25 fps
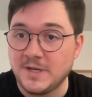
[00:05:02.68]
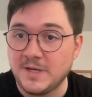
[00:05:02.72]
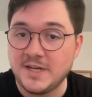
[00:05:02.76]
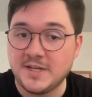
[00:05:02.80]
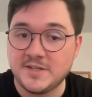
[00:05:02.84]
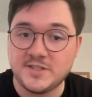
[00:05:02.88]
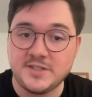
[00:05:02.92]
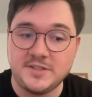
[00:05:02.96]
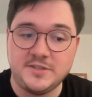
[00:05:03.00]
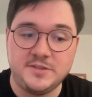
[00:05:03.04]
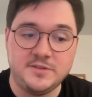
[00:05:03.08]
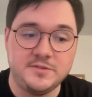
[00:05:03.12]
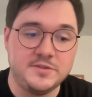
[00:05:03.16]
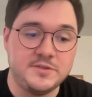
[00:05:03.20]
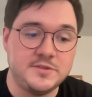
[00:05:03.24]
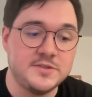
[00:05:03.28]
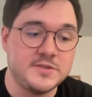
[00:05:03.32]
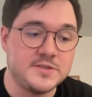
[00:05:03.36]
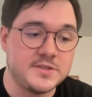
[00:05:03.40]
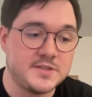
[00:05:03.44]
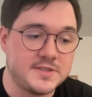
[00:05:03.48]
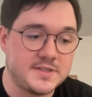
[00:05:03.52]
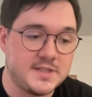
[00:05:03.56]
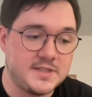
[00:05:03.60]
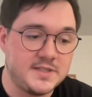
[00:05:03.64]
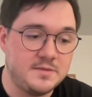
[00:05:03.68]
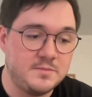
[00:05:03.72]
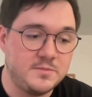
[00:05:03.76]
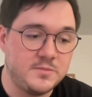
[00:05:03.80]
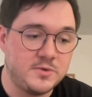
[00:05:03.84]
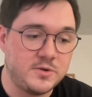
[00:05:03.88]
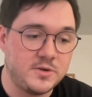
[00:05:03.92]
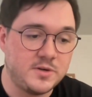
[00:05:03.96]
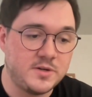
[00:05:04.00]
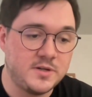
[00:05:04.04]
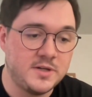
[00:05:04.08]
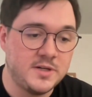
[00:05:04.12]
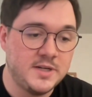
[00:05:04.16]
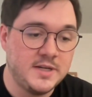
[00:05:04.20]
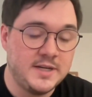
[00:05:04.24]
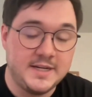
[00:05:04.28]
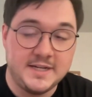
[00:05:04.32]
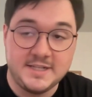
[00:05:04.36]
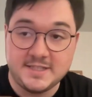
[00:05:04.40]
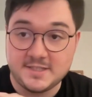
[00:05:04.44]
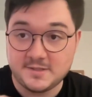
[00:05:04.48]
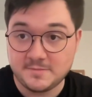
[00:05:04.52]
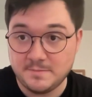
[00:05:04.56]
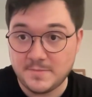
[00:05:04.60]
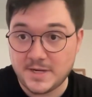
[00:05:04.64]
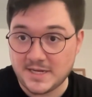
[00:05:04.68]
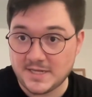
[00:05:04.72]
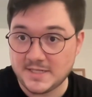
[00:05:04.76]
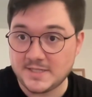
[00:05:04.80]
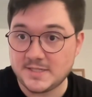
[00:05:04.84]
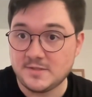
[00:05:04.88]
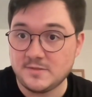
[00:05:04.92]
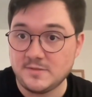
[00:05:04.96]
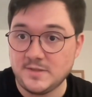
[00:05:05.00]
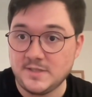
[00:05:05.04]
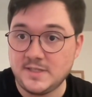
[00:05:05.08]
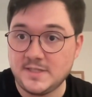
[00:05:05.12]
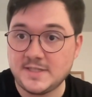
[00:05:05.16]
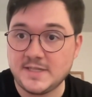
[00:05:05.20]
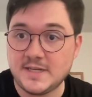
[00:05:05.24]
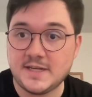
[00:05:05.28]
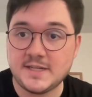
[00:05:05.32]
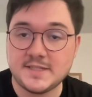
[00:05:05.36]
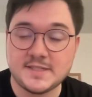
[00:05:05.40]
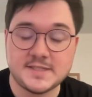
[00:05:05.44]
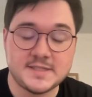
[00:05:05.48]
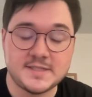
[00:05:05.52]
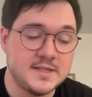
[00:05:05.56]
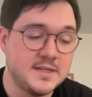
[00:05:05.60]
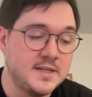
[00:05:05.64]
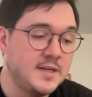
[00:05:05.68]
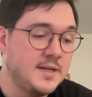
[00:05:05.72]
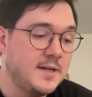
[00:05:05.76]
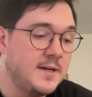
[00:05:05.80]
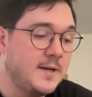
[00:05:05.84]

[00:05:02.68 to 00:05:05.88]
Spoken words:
managing your users anymore. It's Mass doing that.